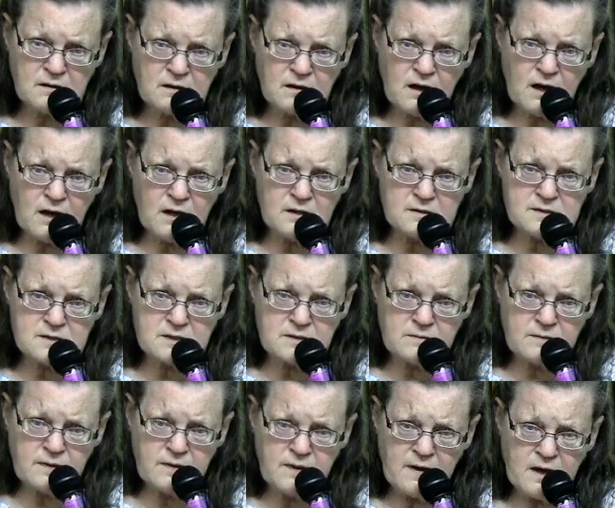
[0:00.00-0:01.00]

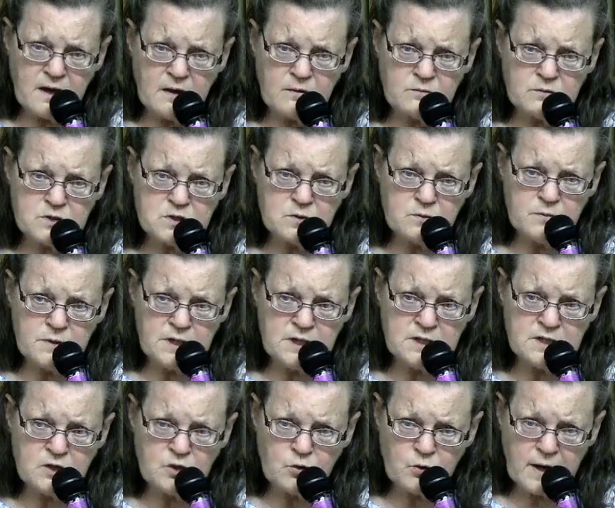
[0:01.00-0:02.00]
causing them to be
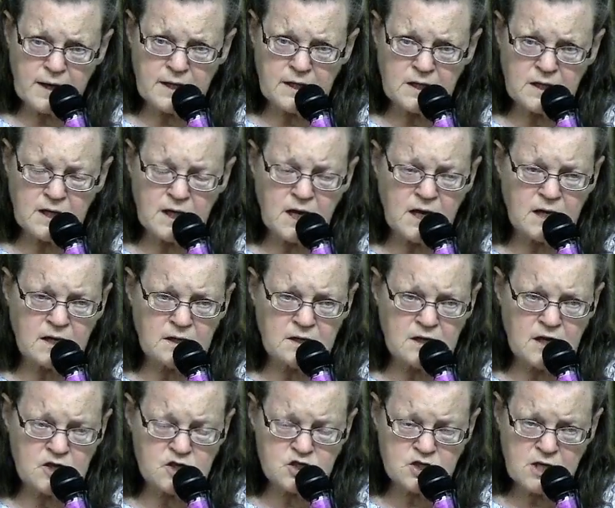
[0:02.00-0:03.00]
degraded and
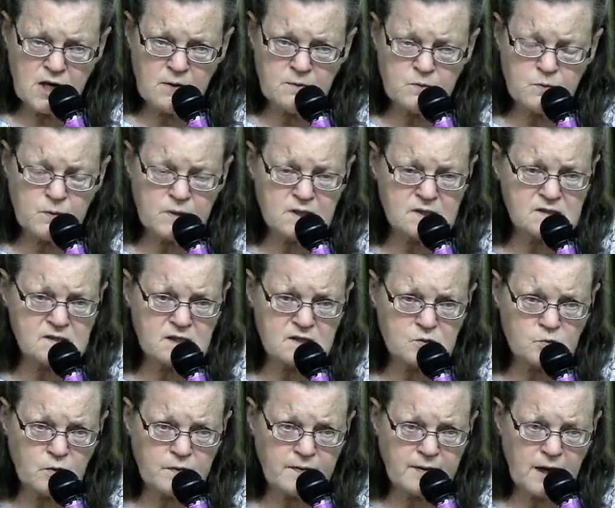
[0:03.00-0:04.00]
ashamed because
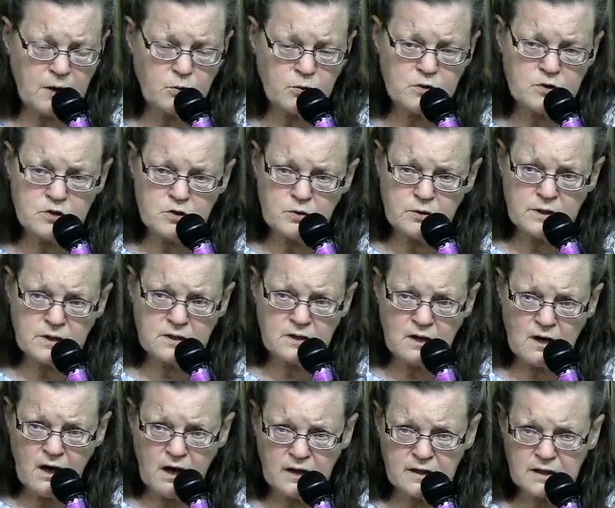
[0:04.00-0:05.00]
that's what they were doing to
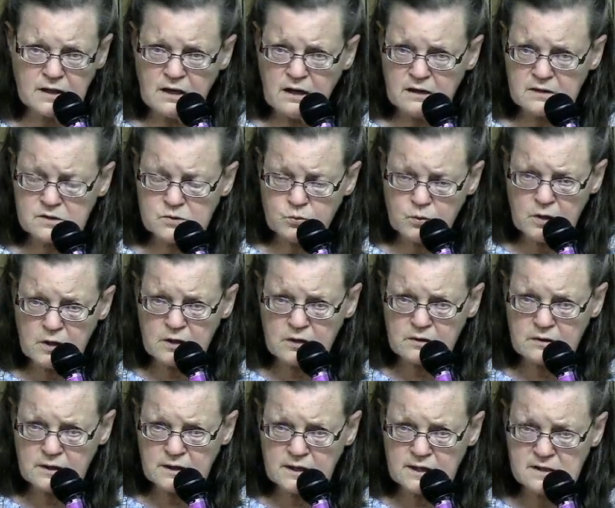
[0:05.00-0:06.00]
God and God's
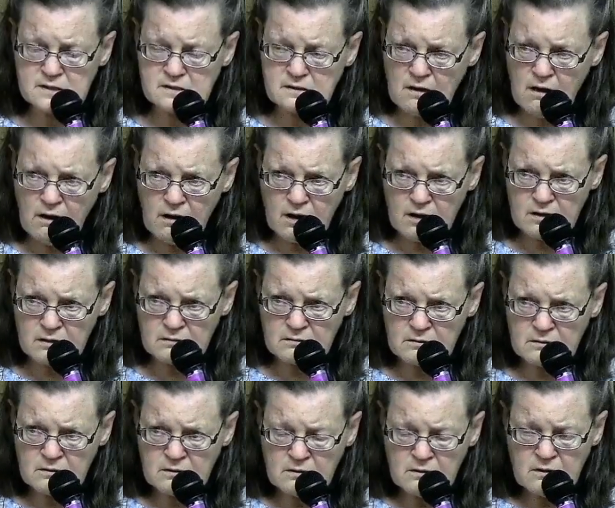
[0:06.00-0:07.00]
Word and His law.
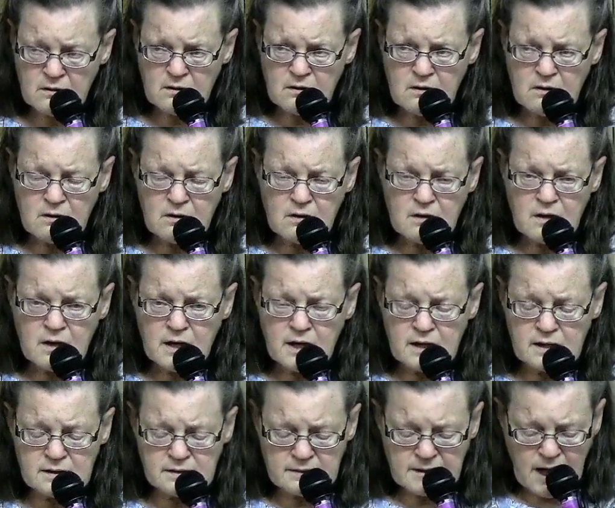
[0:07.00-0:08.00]

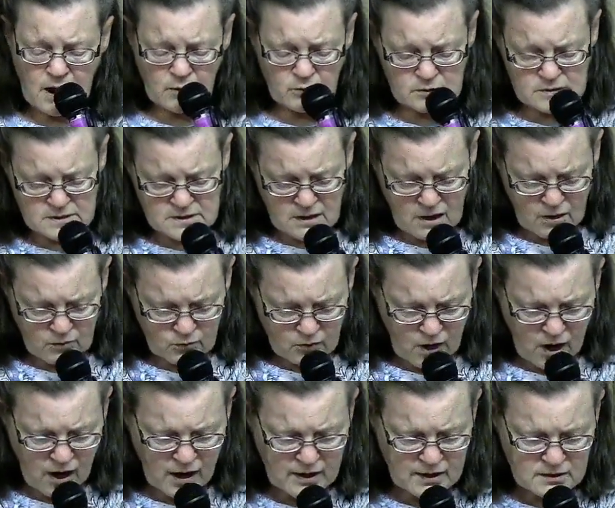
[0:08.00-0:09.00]
And that was not
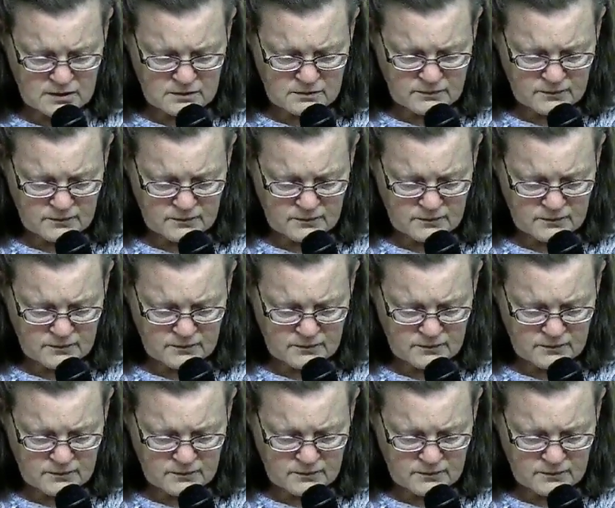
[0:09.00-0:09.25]
right